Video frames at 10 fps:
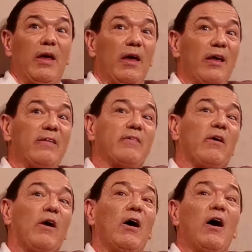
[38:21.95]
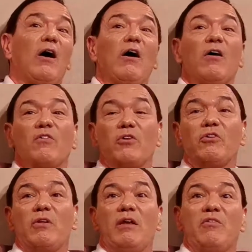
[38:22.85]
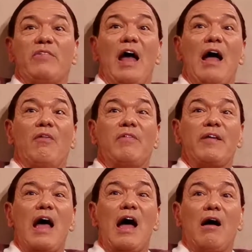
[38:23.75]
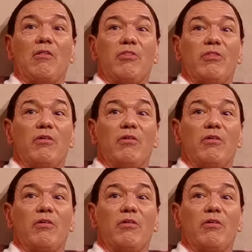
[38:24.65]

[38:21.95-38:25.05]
He's got a son who lives down south."